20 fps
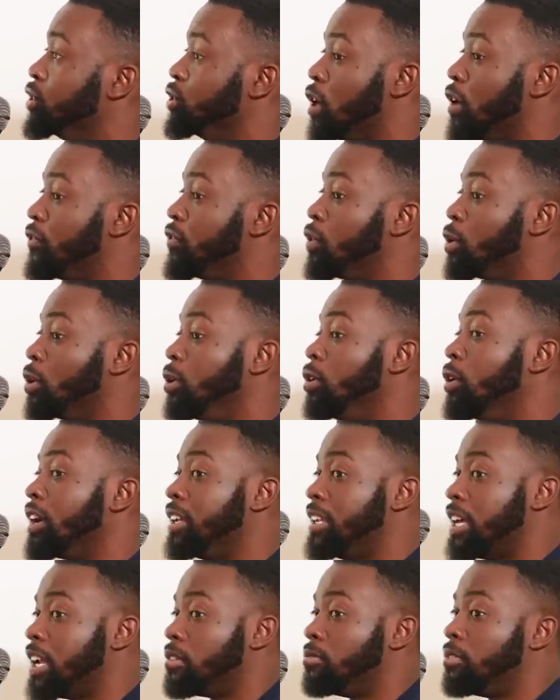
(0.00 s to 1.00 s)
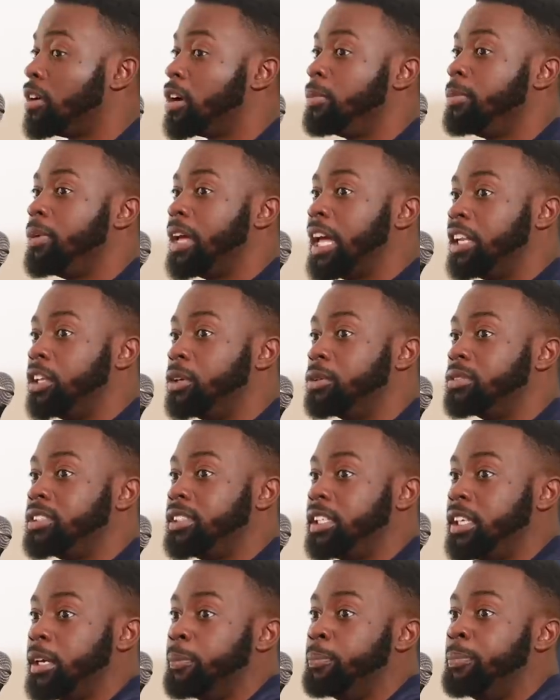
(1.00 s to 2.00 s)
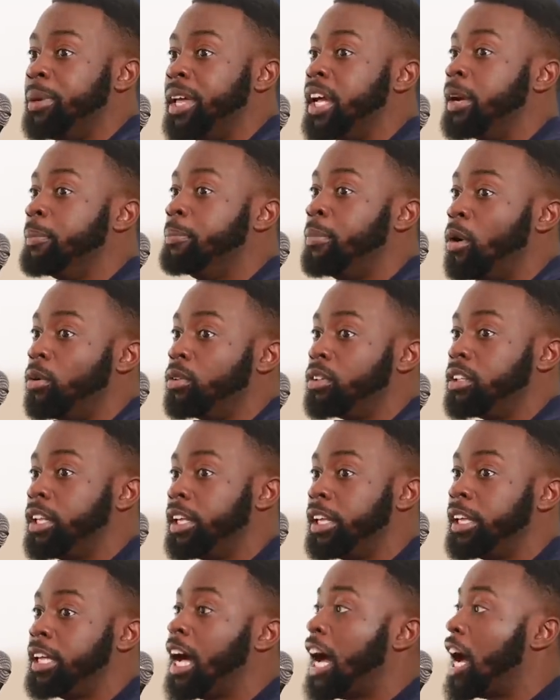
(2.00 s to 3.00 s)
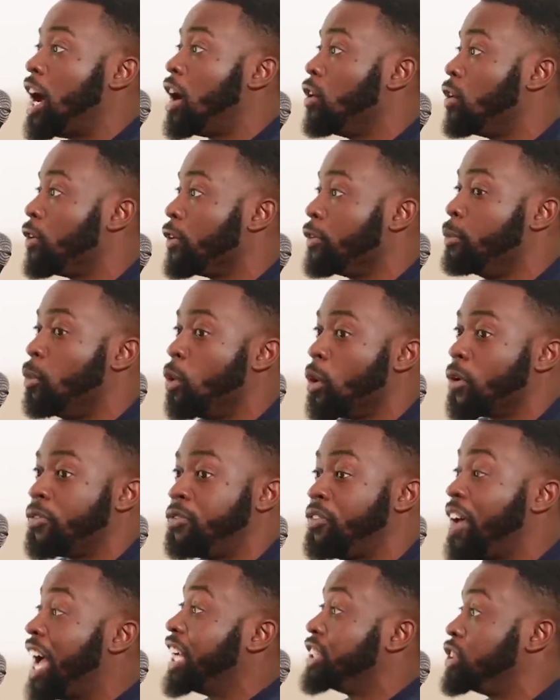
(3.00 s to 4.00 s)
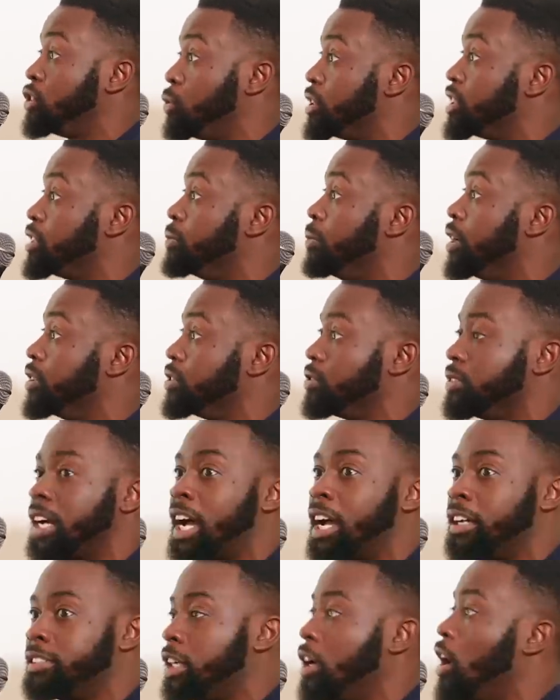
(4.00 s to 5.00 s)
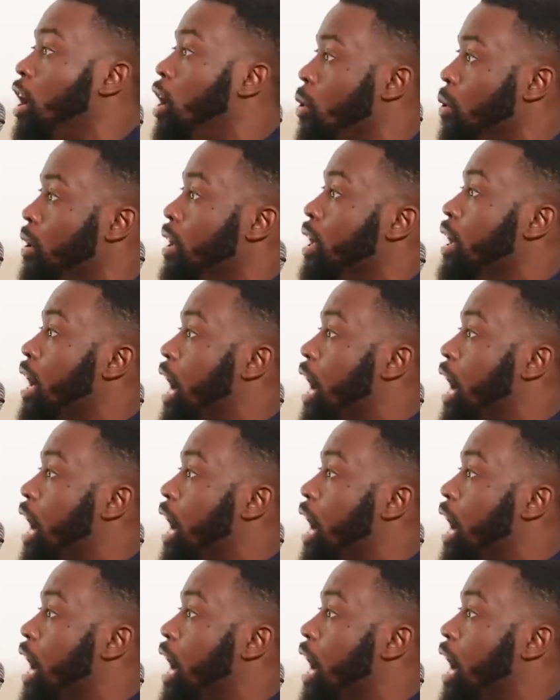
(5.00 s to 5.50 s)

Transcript: So if you're looking at a running and you see a big, bulky guy or more fast twitch muscle guy, say, "Oh,